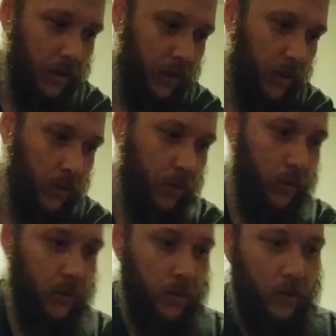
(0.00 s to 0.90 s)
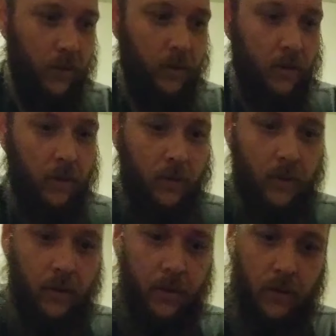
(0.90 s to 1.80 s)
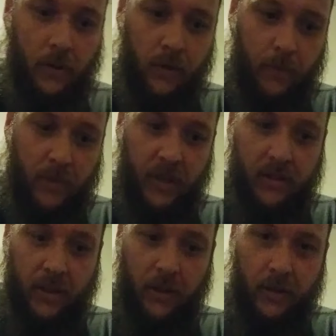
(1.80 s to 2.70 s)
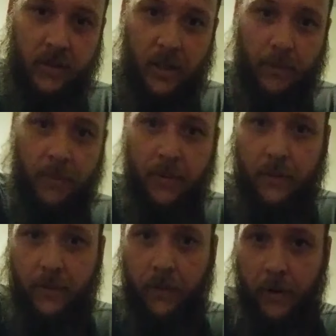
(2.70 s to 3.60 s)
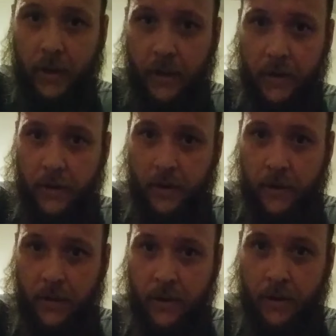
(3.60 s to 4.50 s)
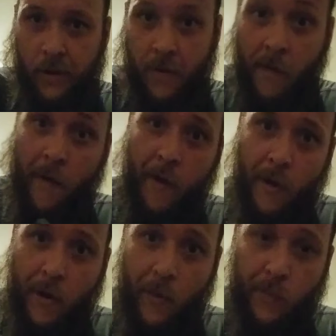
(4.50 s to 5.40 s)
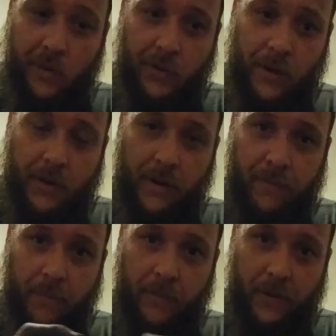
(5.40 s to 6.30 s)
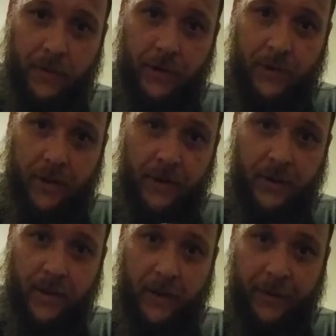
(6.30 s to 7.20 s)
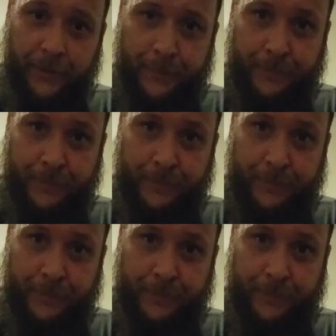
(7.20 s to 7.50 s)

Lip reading: The little piece that hooks up right here wasn't long enough for me to reach here to here.